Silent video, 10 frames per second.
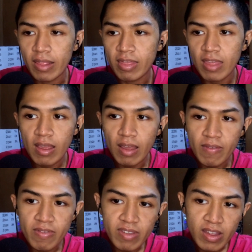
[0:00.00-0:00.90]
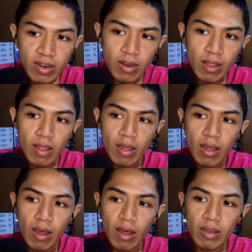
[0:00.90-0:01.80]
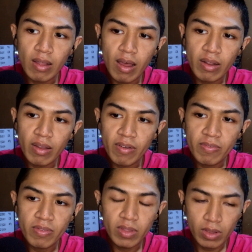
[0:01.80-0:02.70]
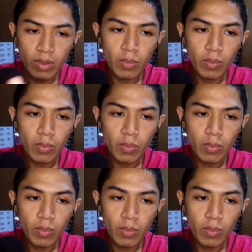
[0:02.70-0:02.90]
I think I've seen a lot of,